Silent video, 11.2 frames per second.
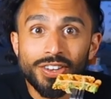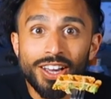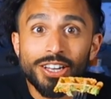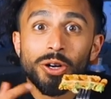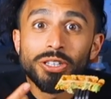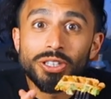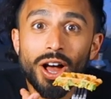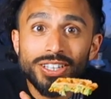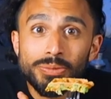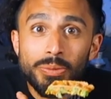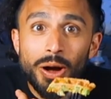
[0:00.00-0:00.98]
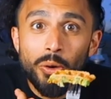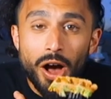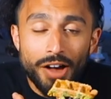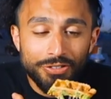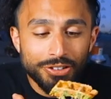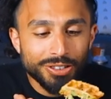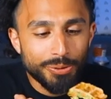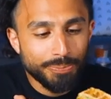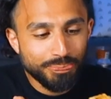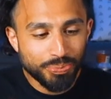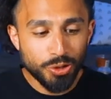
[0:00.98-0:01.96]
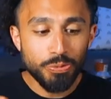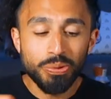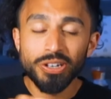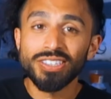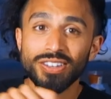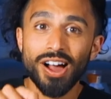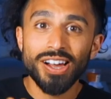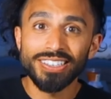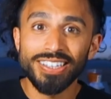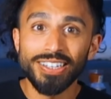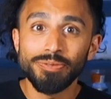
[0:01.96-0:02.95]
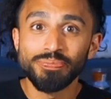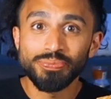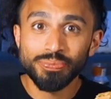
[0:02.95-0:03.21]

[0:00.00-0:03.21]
you know what's awesome about waffles? You put a sauce in,